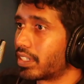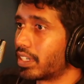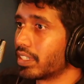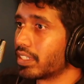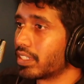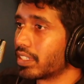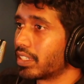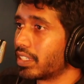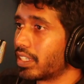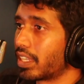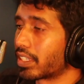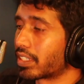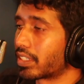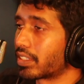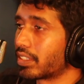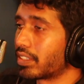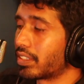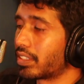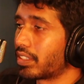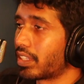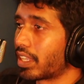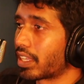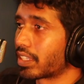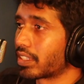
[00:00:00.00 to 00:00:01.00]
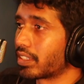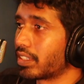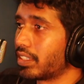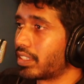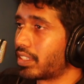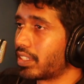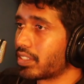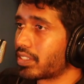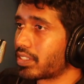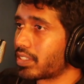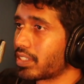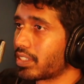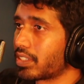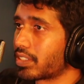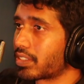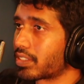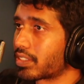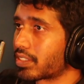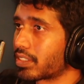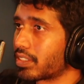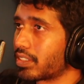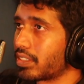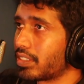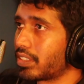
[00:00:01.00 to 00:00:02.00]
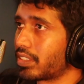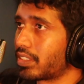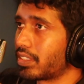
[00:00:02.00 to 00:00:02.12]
Right? Like this is,